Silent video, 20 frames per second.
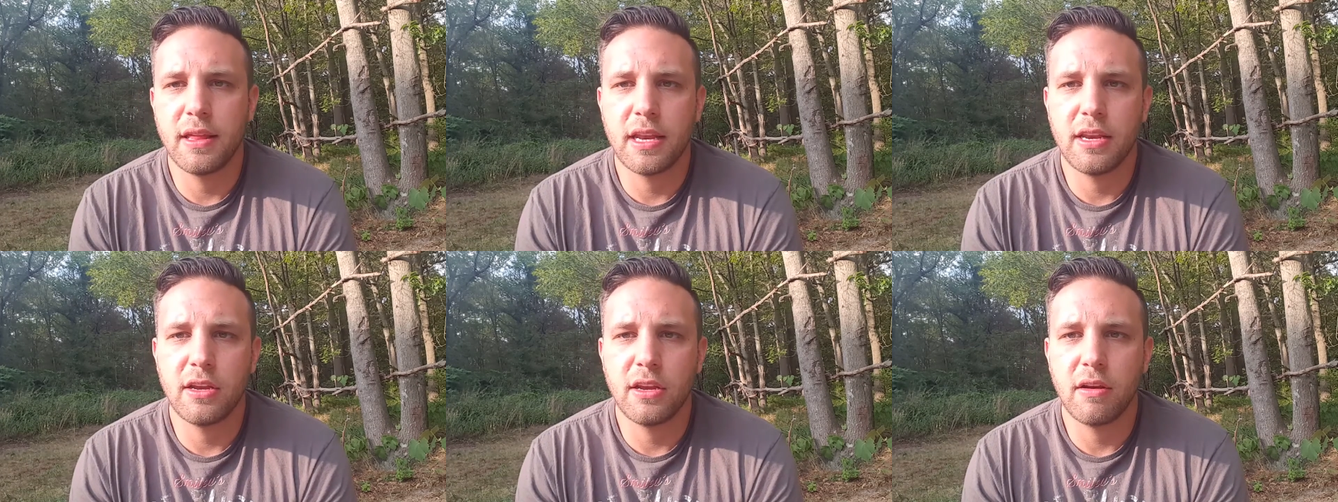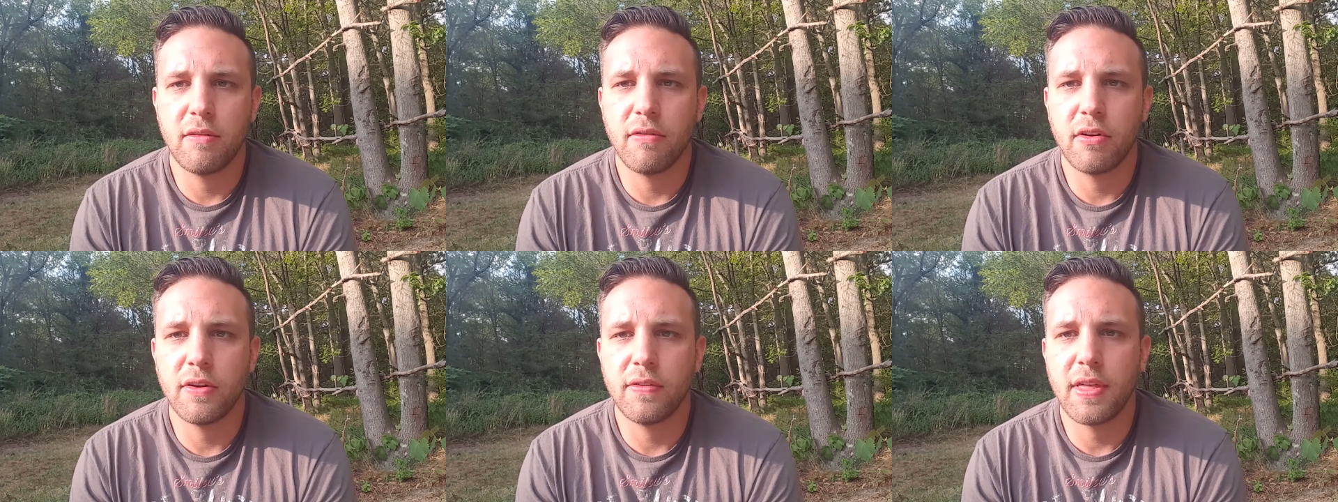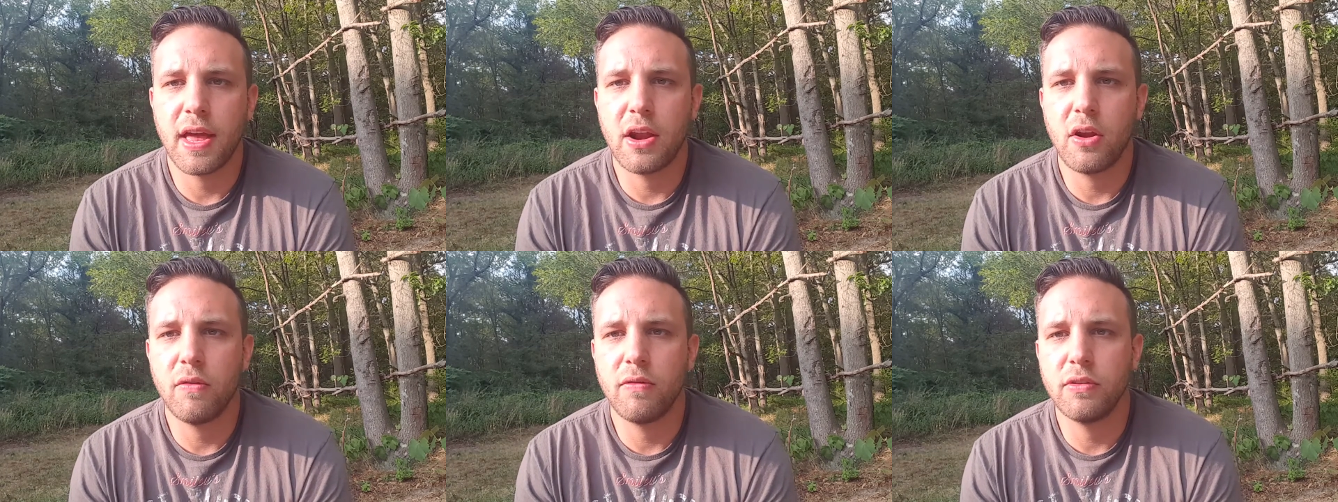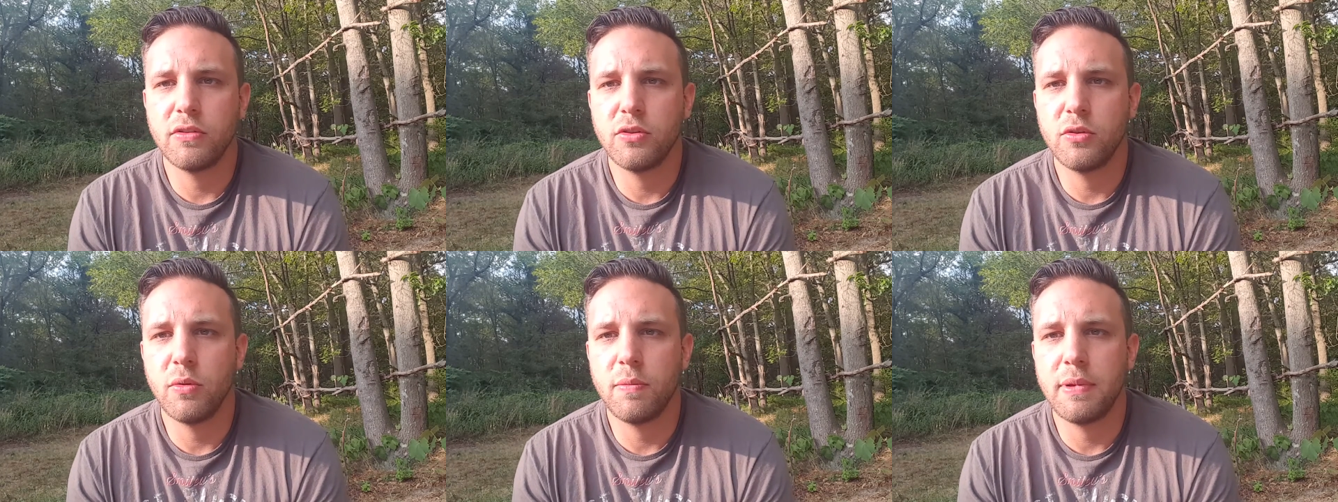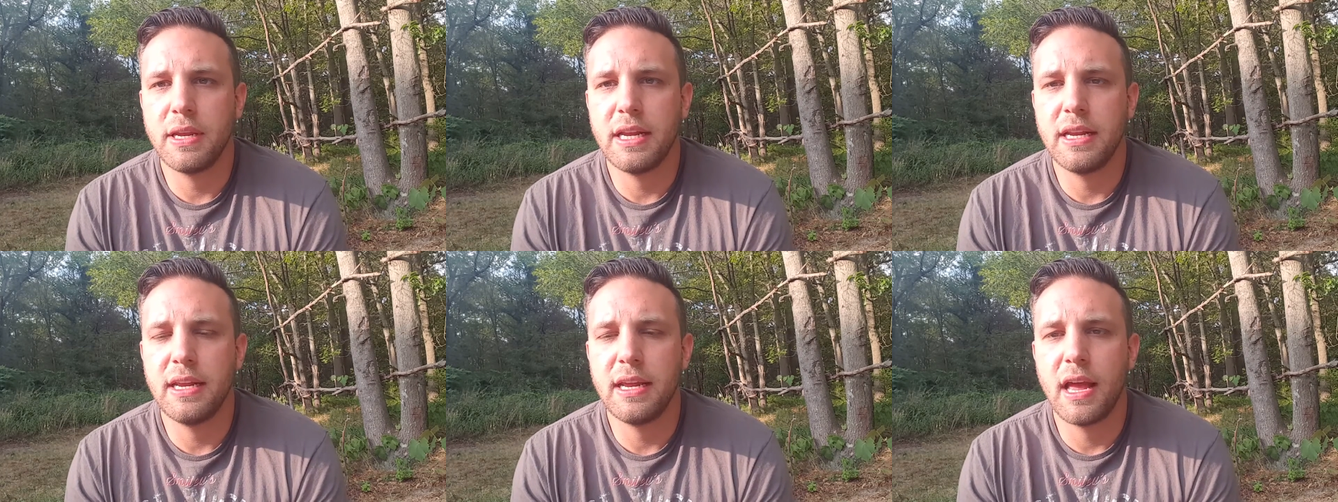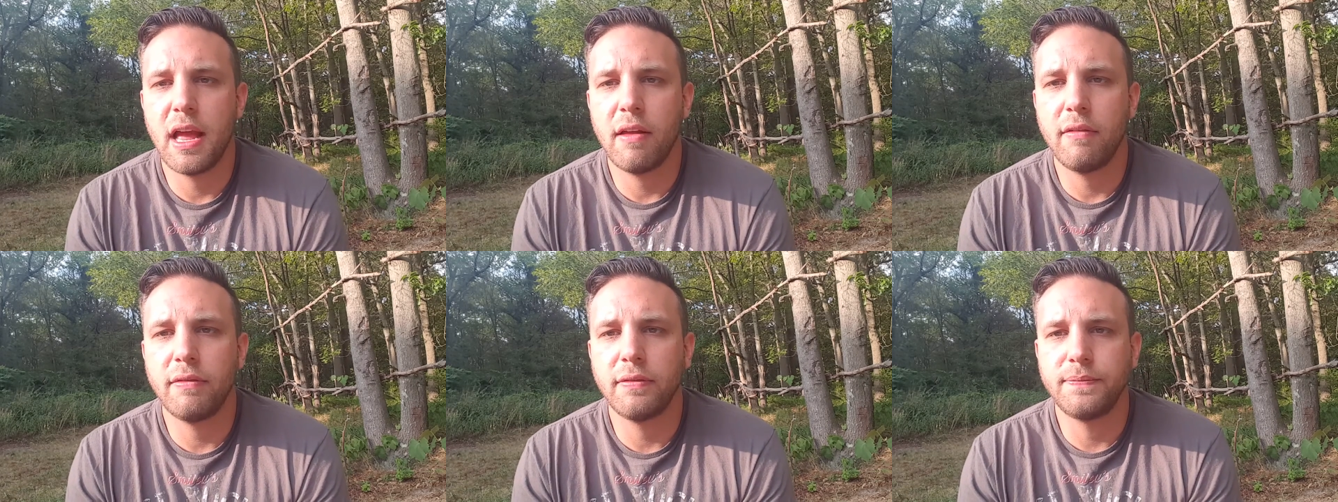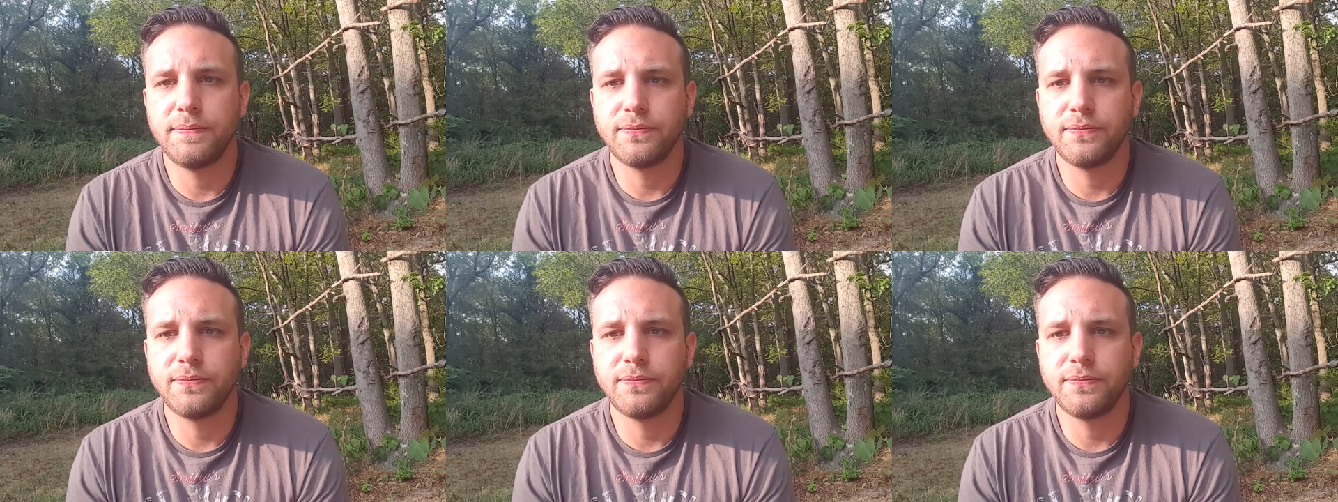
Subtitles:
Then you convert that over to a PDF.